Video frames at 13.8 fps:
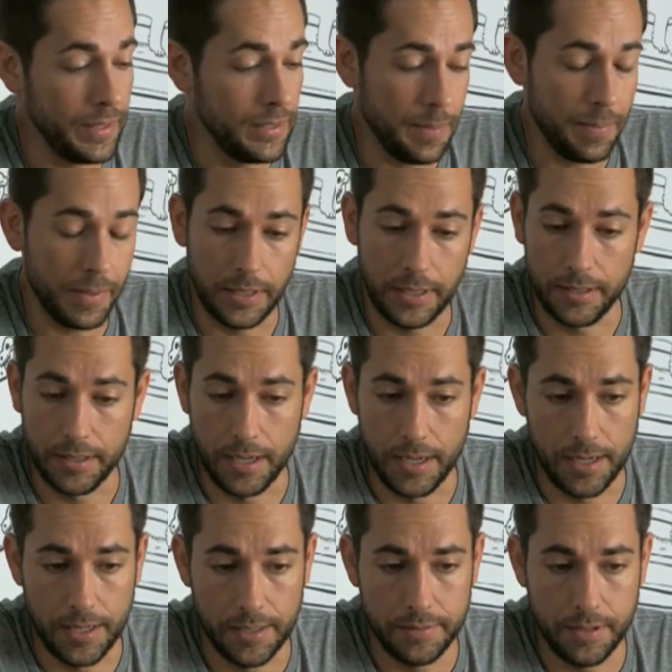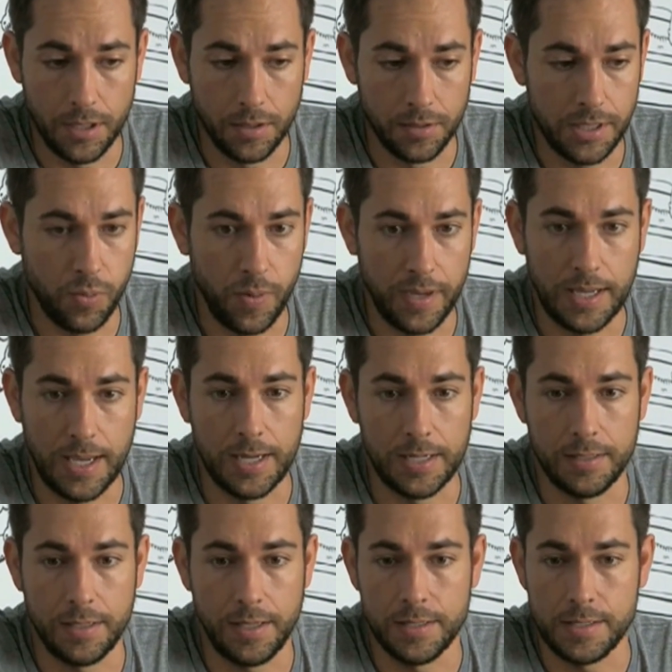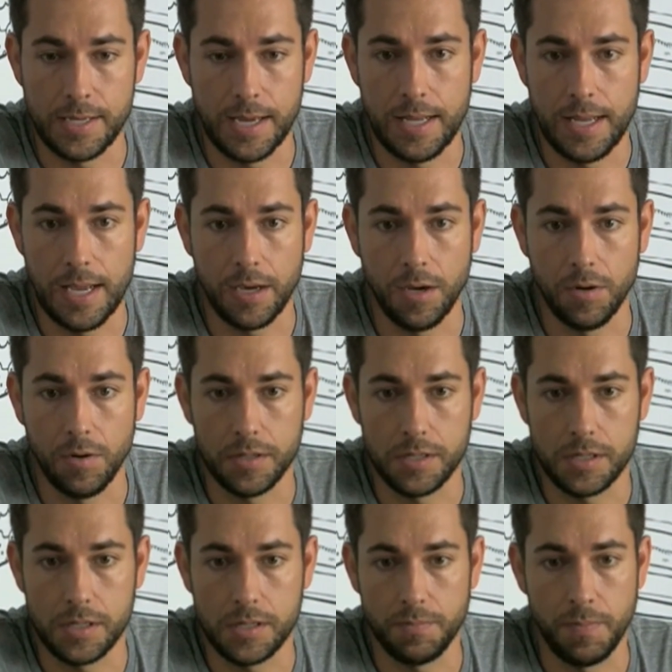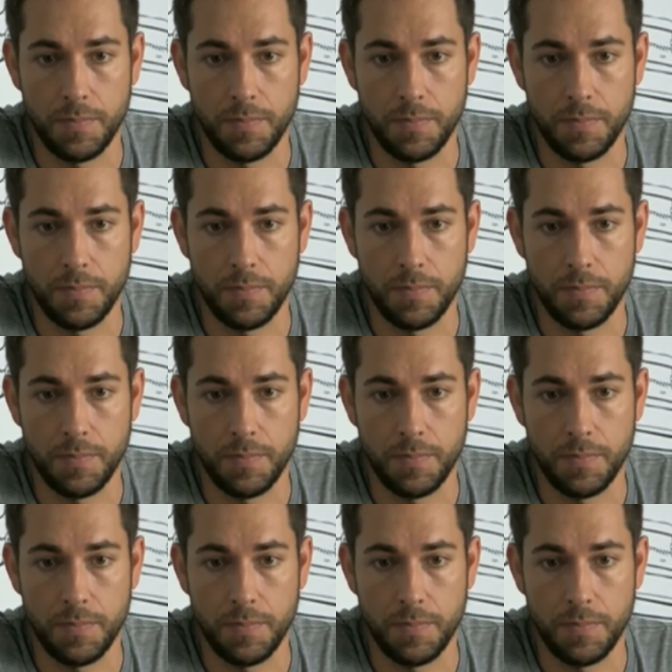mean, typically, you know, this weekend in San Diego is